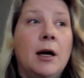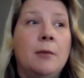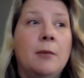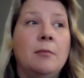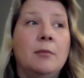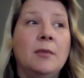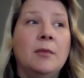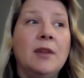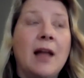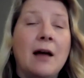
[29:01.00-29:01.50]

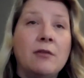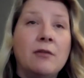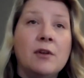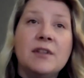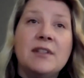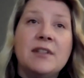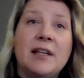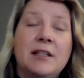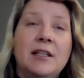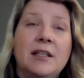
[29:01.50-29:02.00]

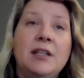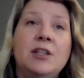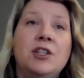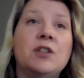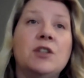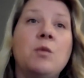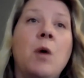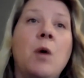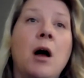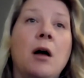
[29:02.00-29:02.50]
levels that teach
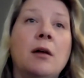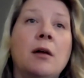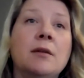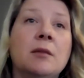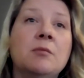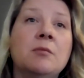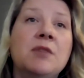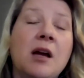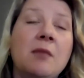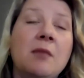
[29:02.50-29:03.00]
as well.
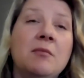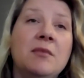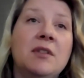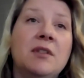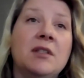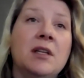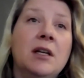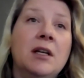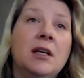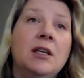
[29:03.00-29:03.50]

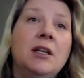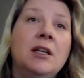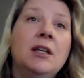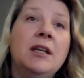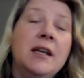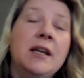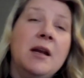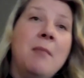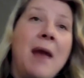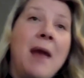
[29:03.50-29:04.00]
Sometimes you
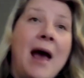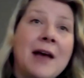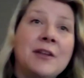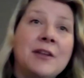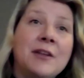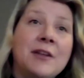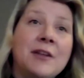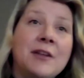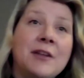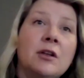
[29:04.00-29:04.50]
need a
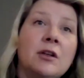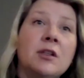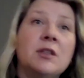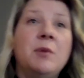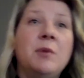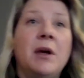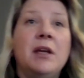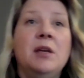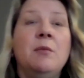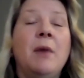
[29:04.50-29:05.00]
master's,
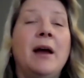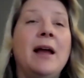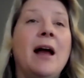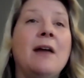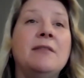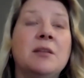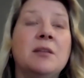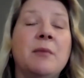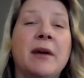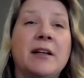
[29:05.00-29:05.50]
but you might
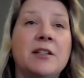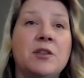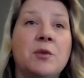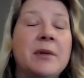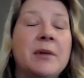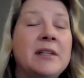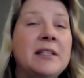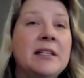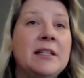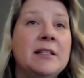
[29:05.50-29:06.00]
have some
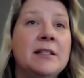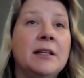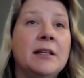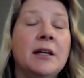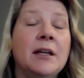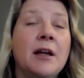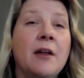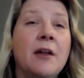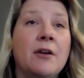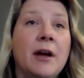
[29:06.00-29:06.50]
expertise in
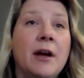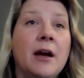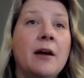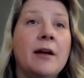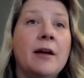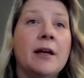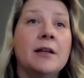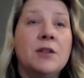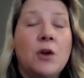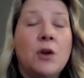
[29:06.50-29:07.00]
another
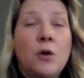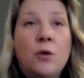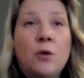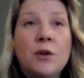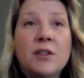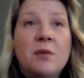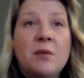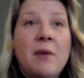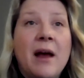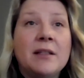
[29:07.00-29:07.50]
area. So
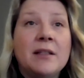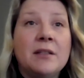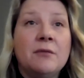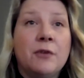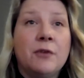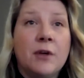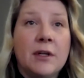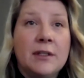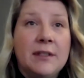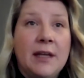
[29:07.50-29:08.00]
Krista Madsen,
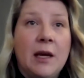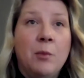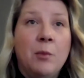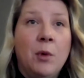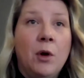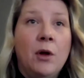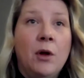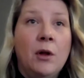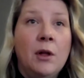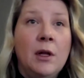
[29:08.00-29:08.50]
for
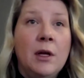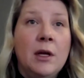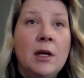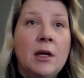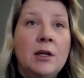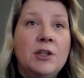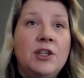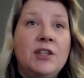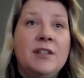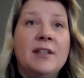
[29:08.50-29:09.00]
example,
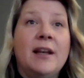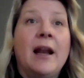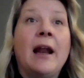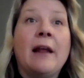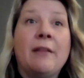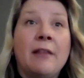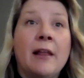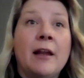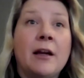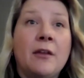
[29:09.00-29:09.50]
she's an
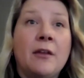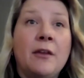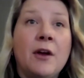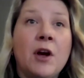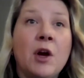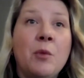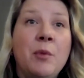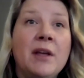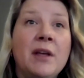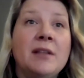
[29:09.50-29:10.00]
athletic
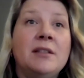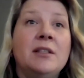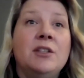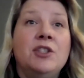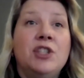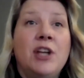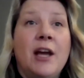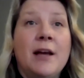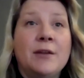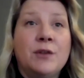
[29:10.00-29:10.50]
therapist and
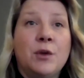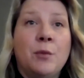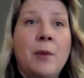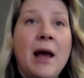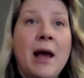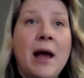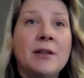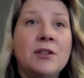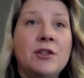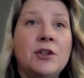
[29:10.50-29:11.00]
she has her
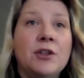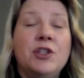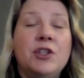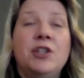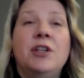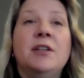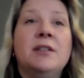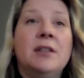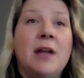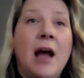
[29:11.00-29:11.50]
master's.
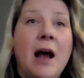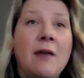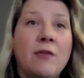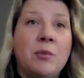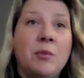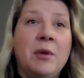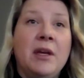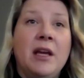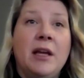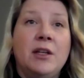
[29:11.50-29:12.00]
She doesn't have
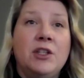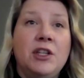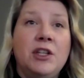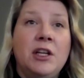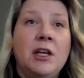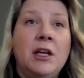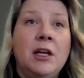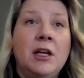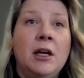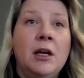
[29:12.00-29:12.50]
her
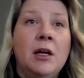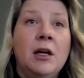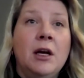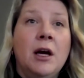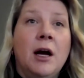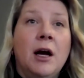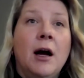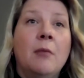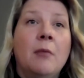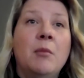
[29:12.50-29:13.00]
PhD,
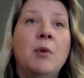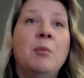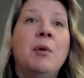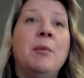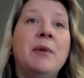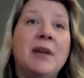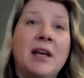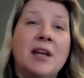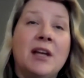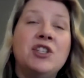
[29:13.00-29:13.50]
but
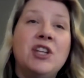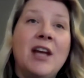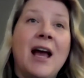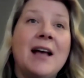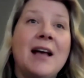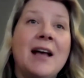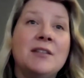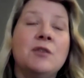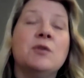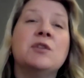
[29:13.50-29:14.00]
because she
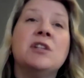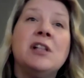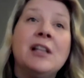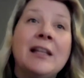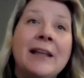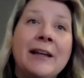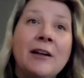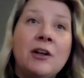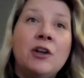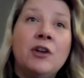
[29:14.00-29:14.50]
has those
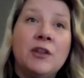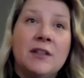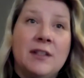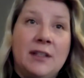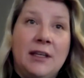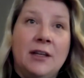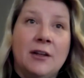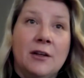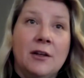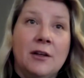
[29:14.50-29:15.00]
clinical
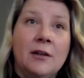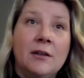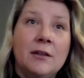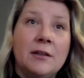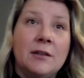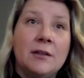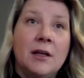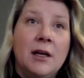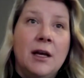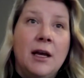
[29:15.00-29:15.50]

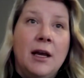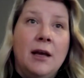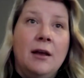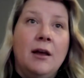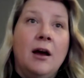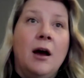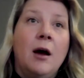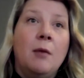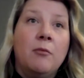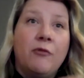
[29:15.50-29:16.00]
skills
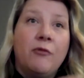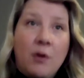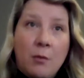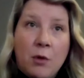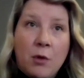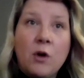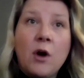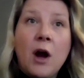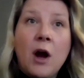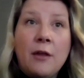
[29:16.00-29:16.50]
from
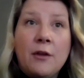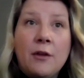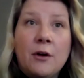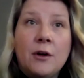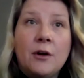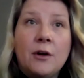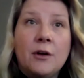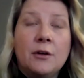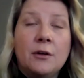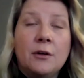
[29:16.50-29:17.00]
her
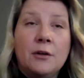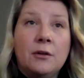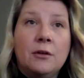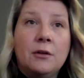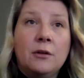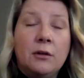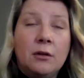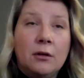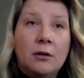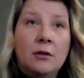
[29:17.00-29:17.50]
other
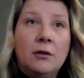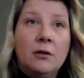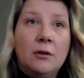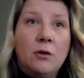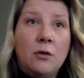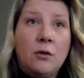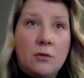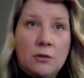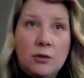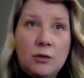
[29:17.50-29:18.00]

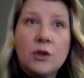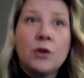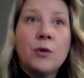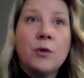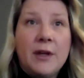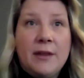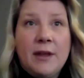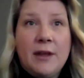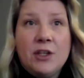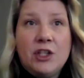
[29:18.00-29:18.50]

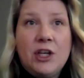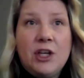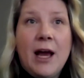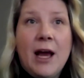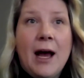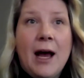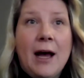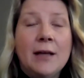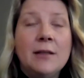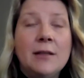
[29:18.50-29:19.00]
degree that she
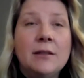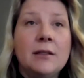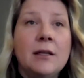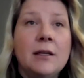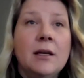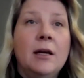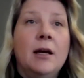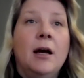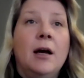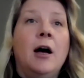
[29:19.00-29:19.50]
has,
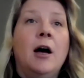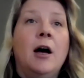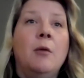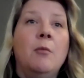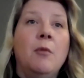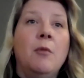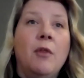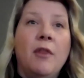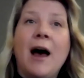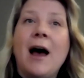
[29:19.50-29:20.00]

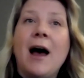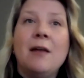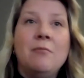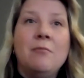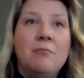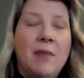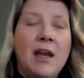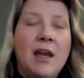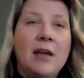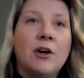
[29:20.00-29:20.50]

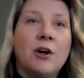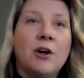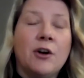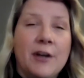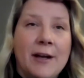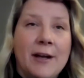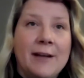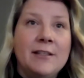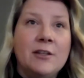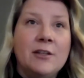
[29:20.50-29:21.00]
that made her
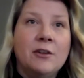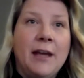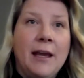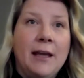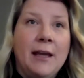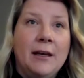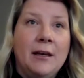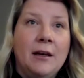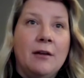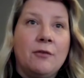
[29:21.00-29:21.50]
an ideal
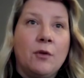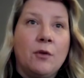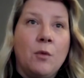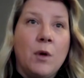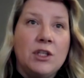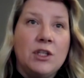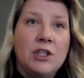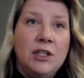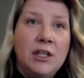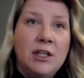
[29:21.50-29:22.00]
candidate for
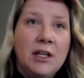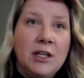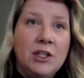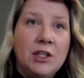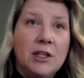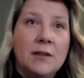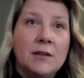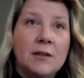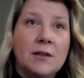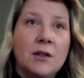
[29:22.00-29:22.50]
what she
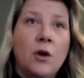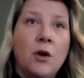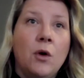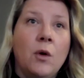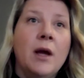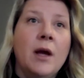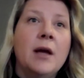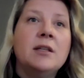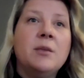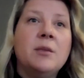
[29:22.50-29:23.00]
teaches. So
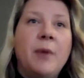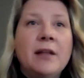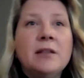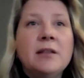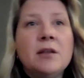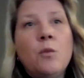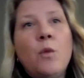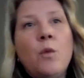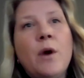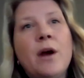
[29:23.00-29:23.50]
depends
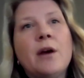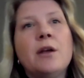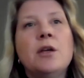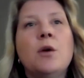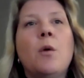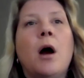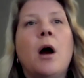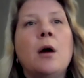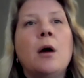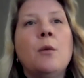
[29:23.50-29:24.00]
on where
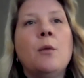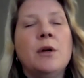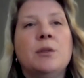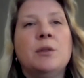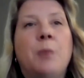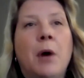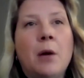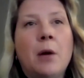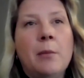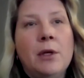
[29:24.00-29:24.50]
you are and what
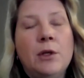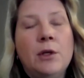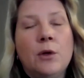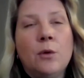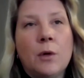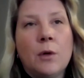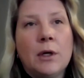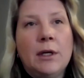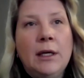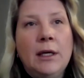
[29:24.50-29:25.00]
department
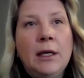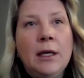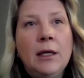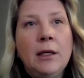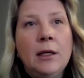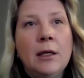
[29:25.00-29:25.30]
you're working in.